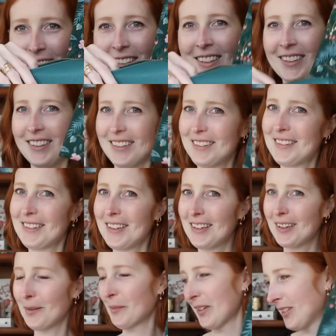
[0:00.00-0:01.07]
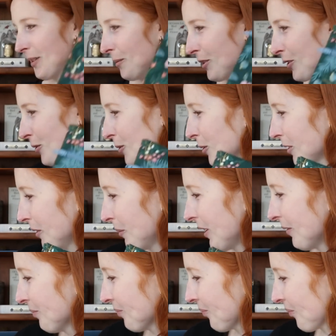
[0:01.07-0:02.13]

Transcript: I think this is gonna come to summer school with me.